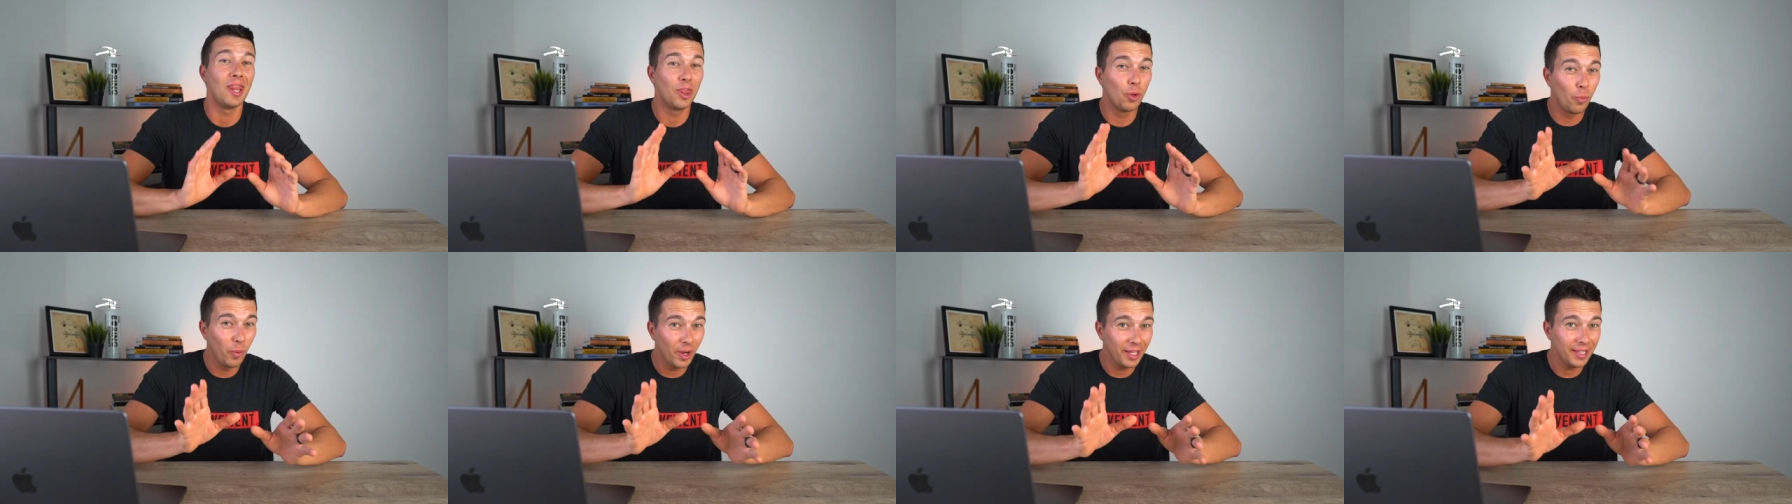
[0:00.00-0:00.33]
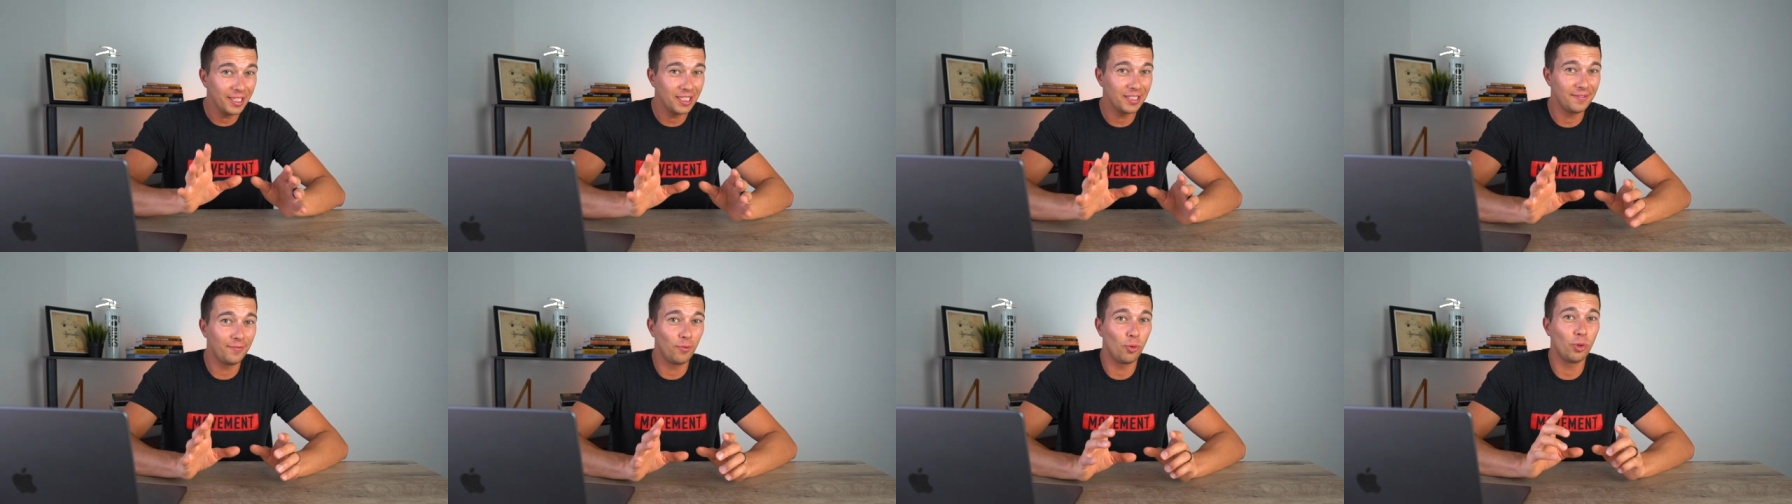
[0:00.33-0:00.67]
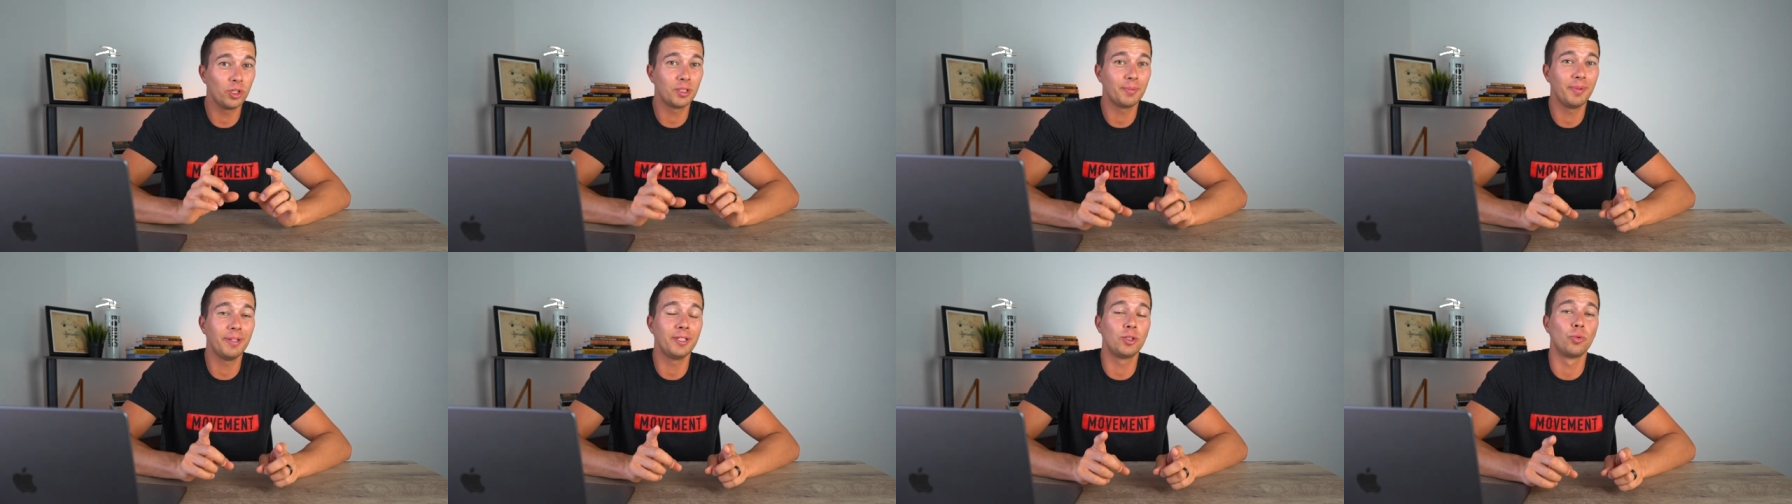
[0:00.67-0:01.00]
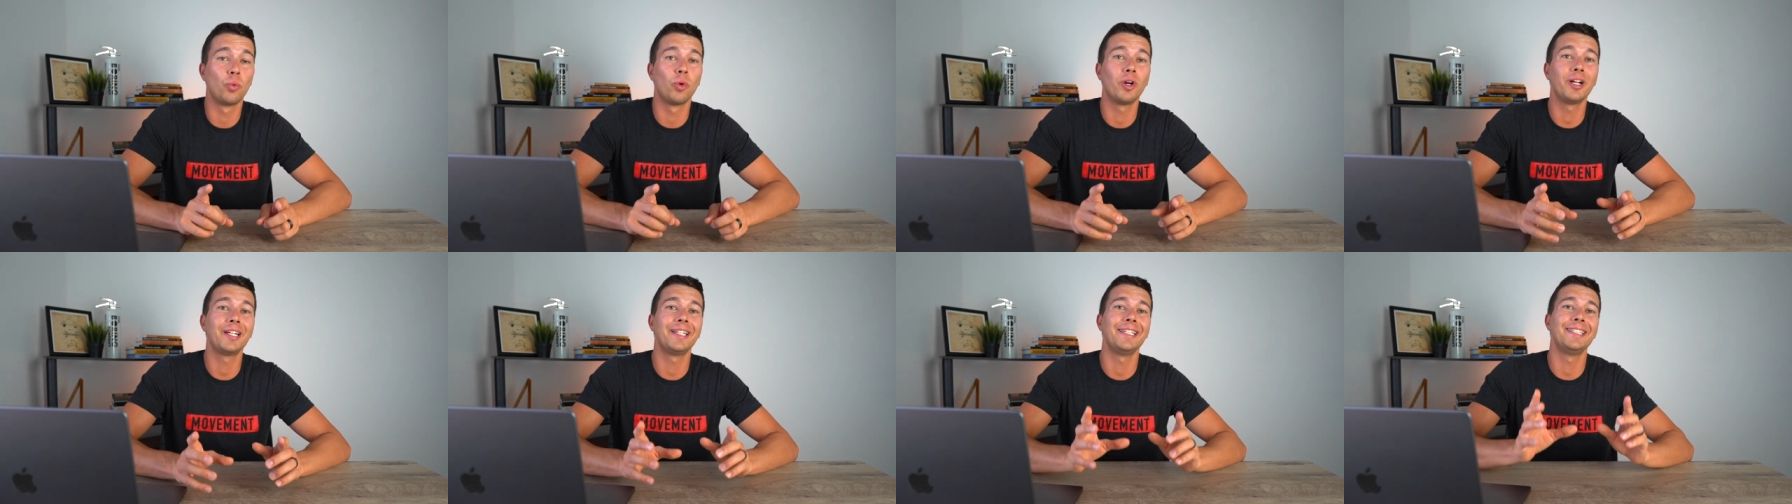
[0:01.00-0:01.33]
The way these force plates
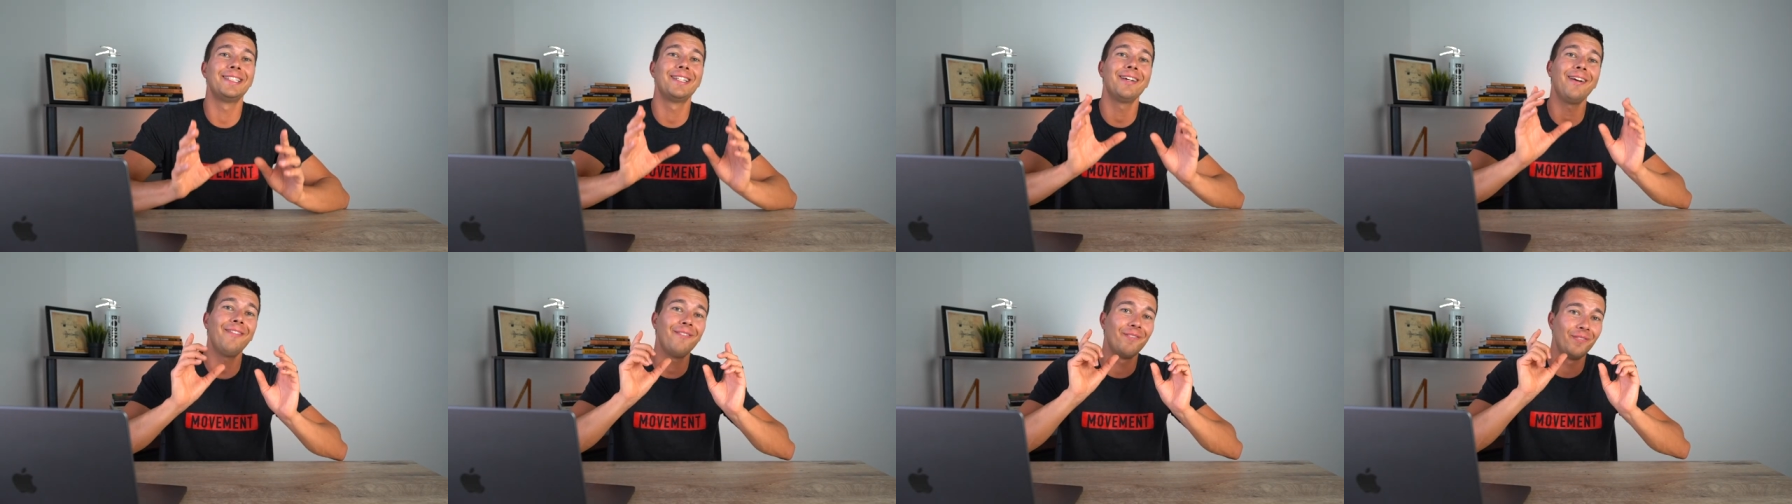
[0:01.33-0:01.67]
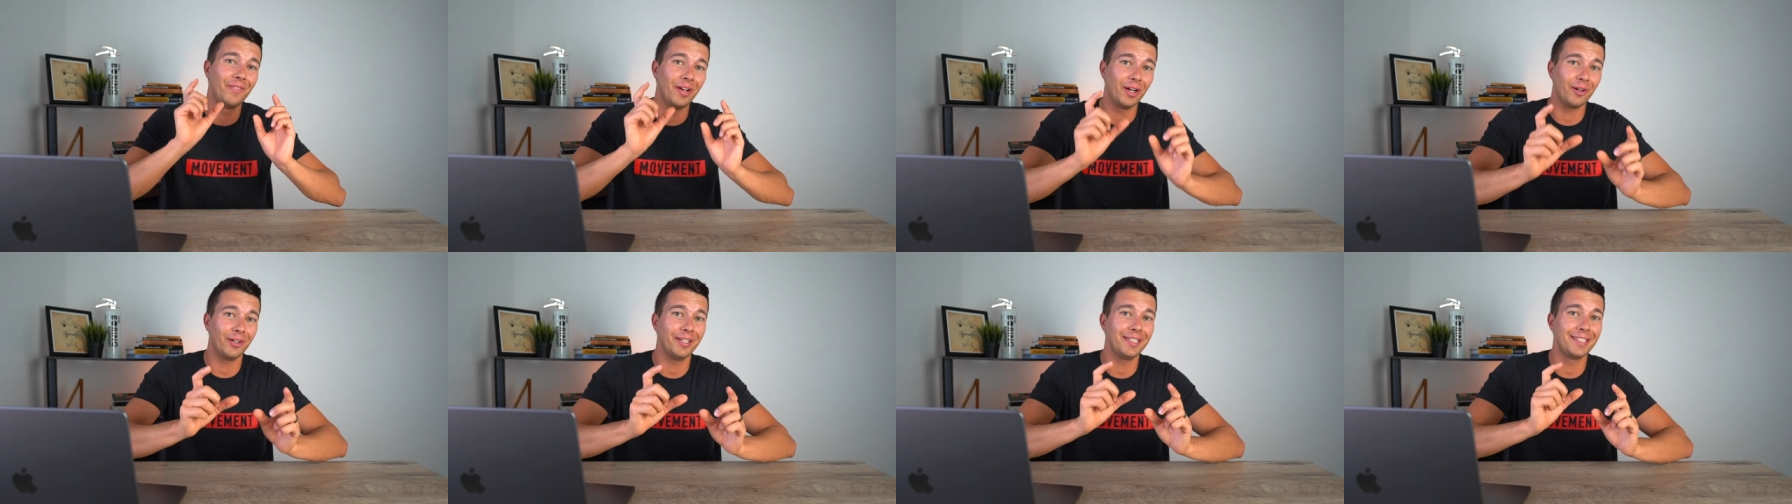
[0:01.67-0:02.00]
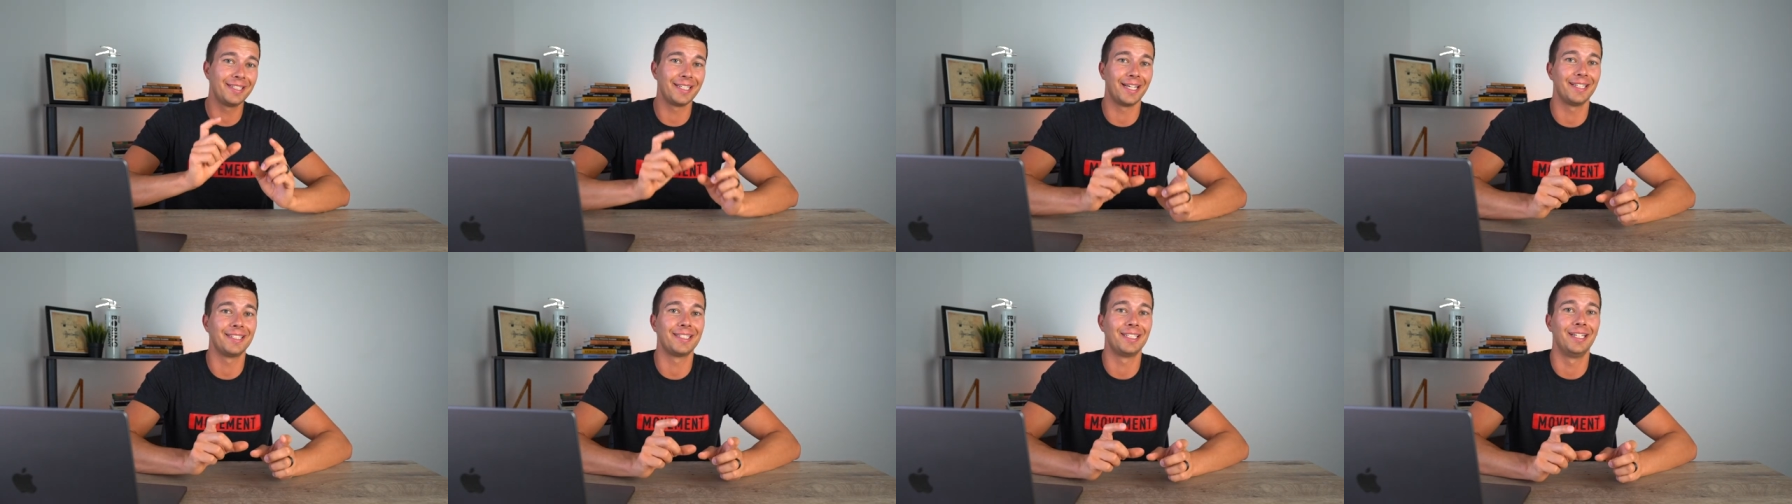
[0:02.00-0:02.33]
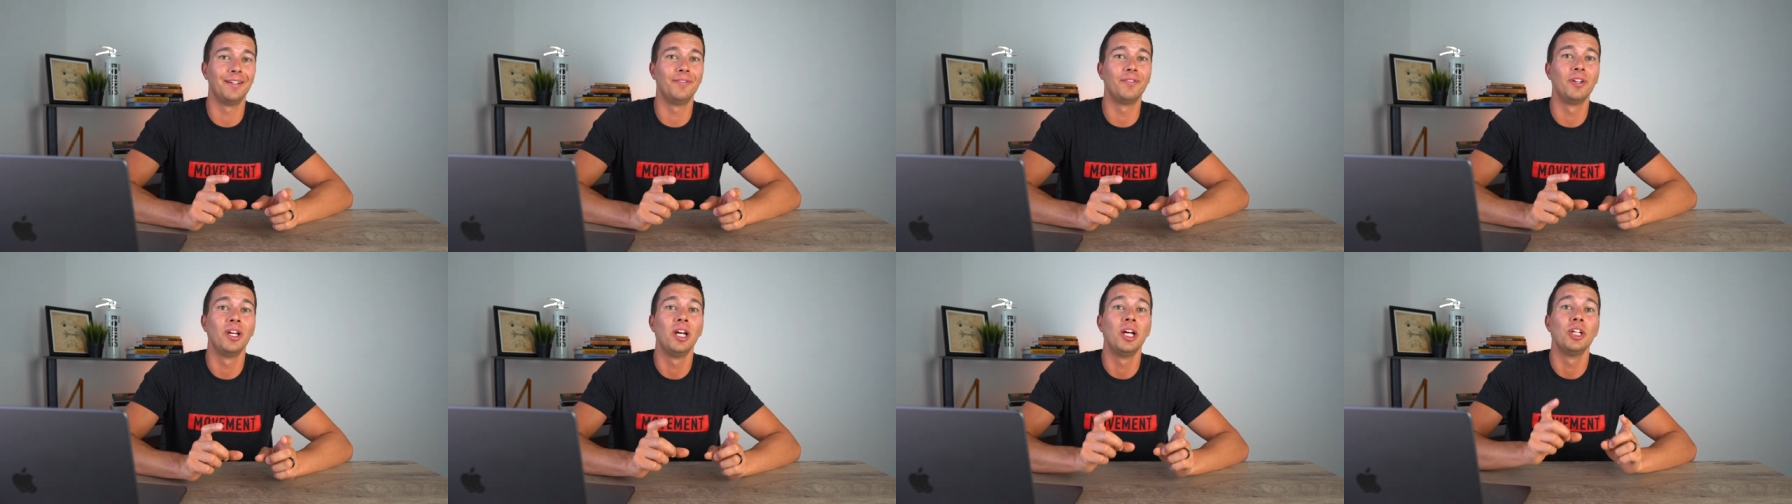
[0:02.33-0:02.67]
work is they're very
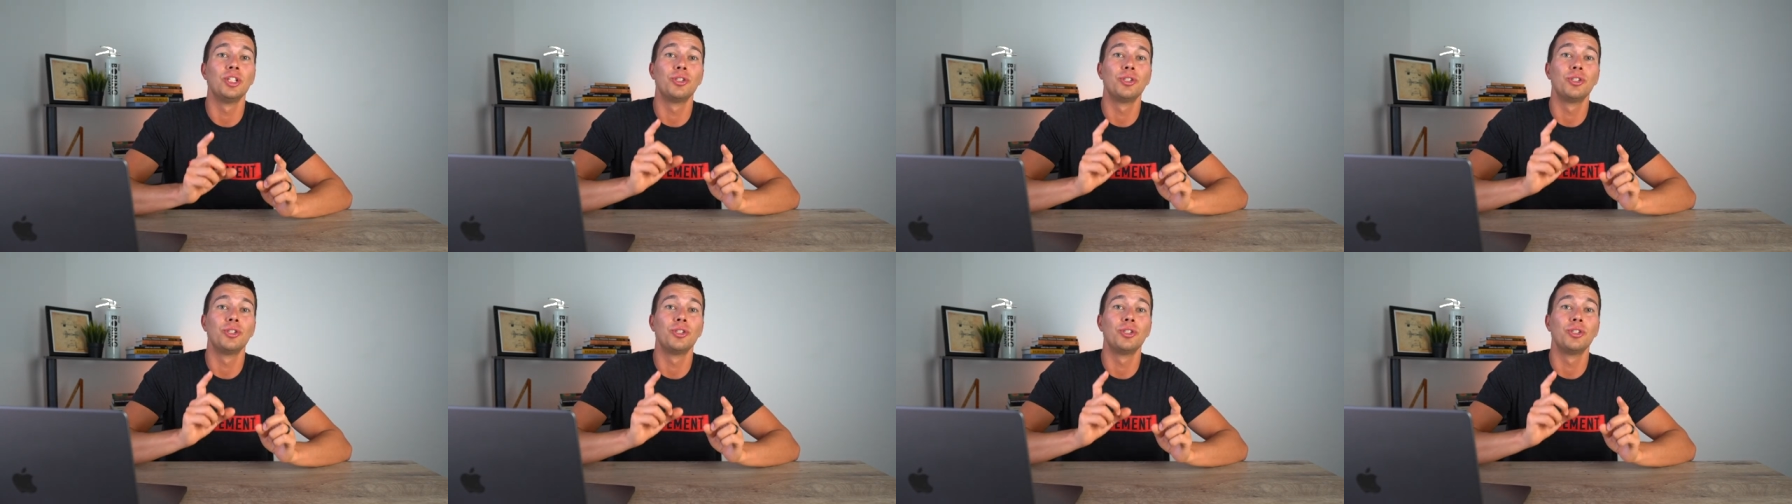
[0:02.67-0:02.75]
sensitive.